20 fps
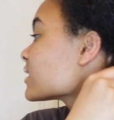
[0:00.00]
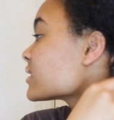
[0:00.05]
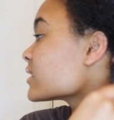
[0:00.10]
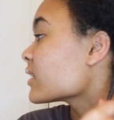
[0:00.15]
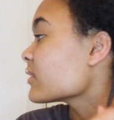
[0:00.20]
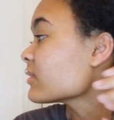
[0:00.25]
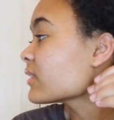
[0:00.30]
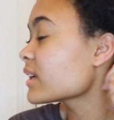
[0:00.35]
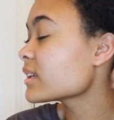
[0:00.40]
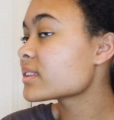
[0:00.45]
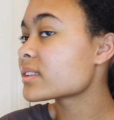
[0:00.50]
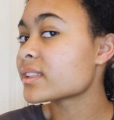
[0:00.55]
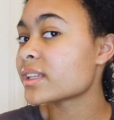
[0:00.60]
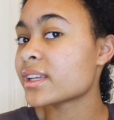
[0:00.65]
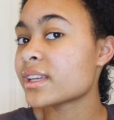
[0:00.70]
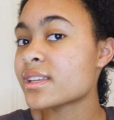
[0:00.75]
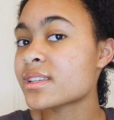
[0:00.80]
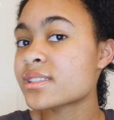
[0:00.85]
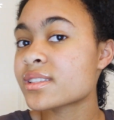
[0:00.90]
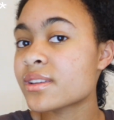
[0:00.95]
stuff like
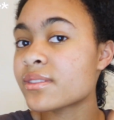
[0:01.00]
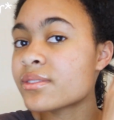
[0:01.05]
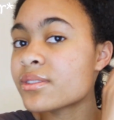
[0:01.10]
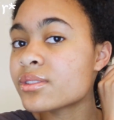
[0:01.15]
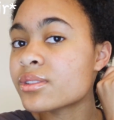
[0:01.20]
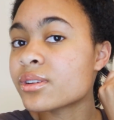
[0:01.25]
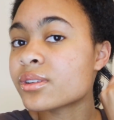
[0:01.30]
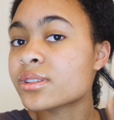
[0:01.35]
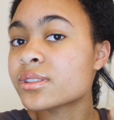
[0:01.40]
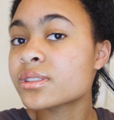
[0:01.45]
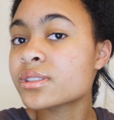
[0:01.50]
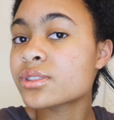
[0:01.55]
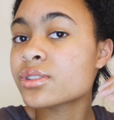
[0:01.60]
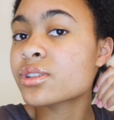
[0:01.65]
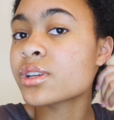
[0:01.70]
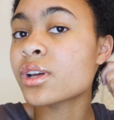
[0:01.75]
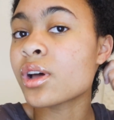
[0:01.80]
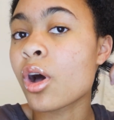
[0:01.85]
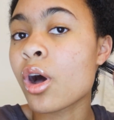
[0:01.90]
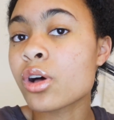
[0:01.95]
this, if you notice, you
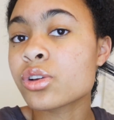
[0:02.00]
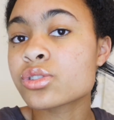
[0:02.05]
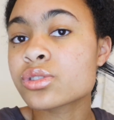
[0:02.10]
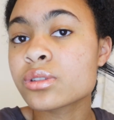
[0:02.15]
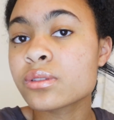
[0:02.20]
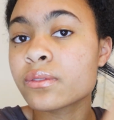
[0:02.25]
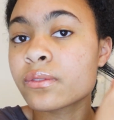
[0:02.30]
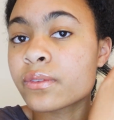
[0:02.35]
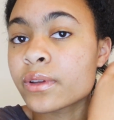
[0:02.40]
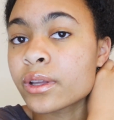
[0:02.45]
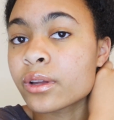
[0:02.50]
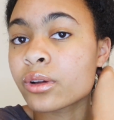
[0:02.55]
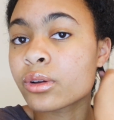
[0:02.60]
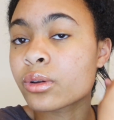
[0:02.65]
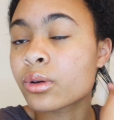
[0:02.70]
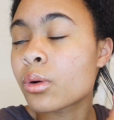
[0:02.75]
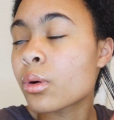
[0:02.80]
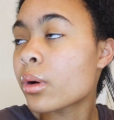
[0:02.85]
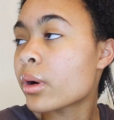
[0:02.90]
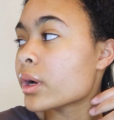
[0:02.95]
could also finger
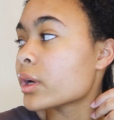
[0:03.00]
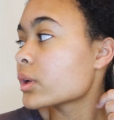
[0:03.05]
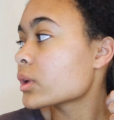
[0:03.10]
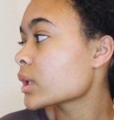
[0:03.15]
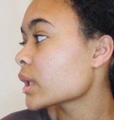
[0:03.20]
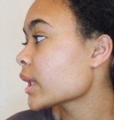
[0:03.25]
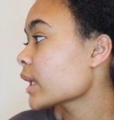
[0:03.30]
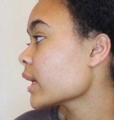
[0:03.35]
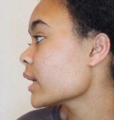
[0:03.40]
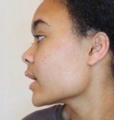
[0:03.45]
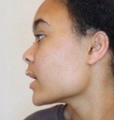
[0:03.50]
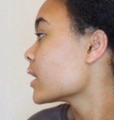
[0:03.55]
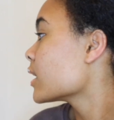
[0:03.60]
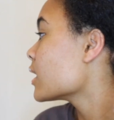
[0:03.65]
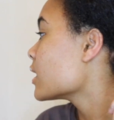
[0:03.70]
coil it.